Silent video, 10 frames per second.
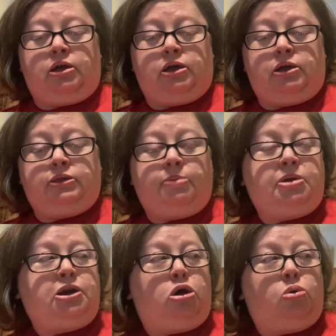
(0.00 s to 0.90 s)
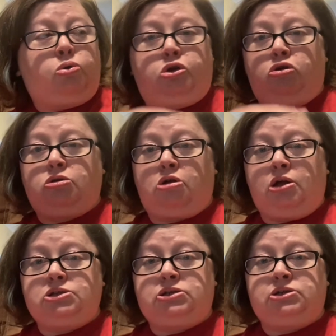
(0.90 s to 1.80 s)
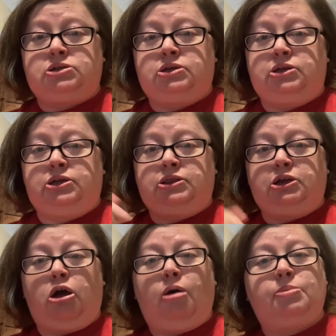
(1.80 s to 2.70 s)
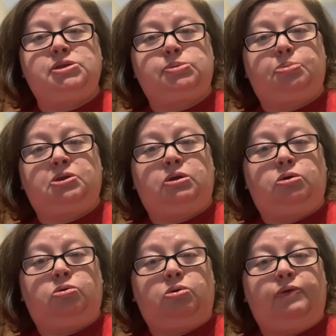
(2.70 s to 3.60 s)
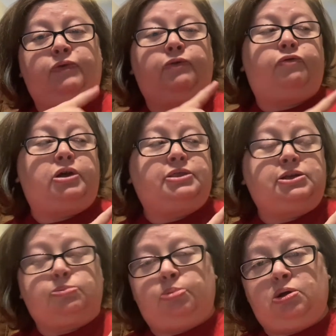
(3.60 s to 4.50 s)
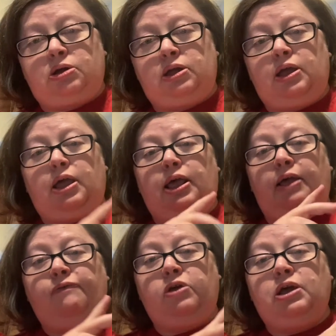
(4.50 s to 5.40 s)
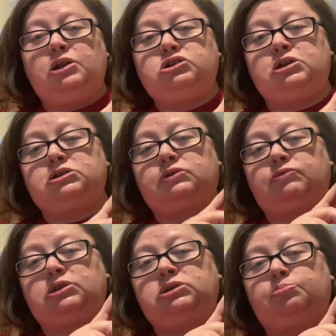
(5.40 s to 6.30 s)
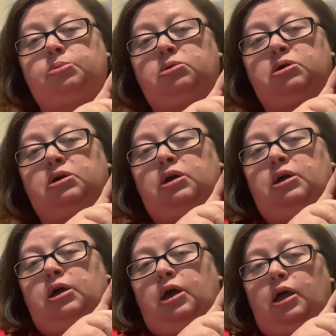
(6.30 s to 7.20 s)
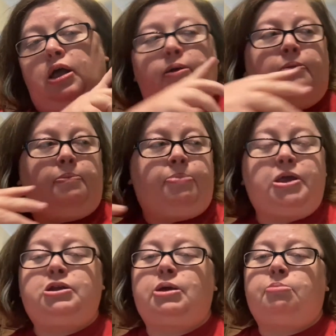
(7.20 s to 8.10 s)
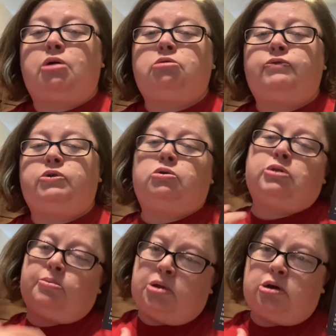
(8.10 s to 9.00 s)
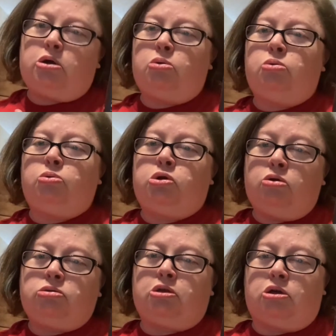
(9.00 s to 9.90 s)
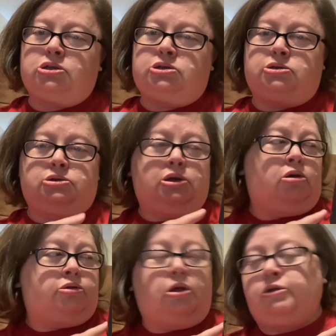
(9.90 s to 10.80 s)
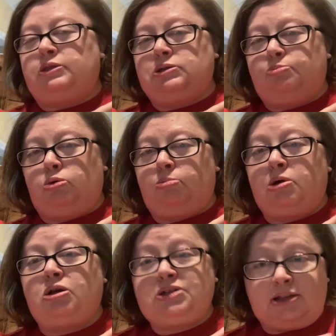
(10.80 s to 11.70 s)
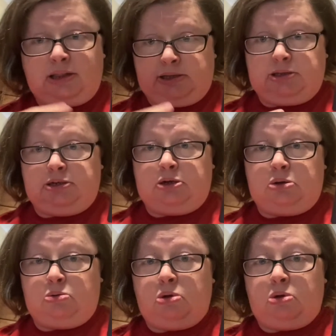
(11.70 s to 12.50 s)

let me know your thoughts in the comments below if you've read this book. If you get a chance to read this book based on my review, let me know your thoughts on this book, because I'd like to know